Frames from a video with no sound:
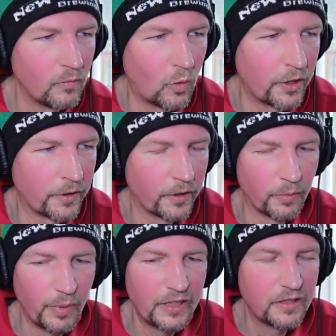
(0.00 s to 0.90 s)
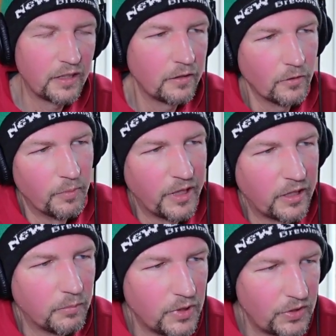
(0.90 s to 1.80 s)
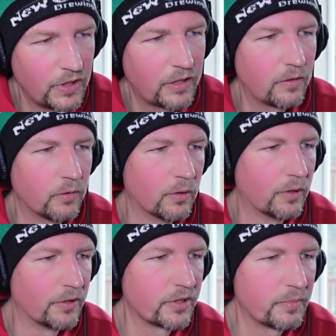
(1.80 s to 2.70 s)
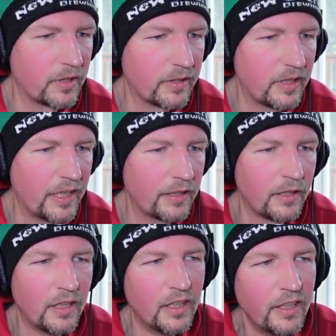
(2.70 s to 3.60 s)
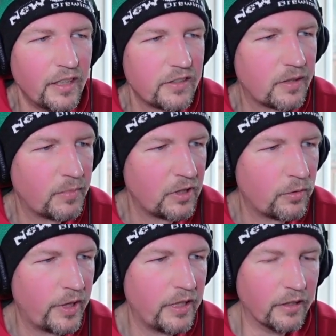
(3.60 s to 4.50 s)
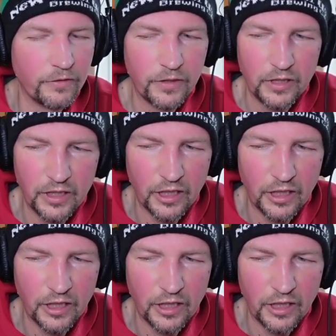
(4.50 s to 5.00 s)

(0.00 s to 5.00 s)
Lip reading: watercolor painting or making music or something like that, something creative.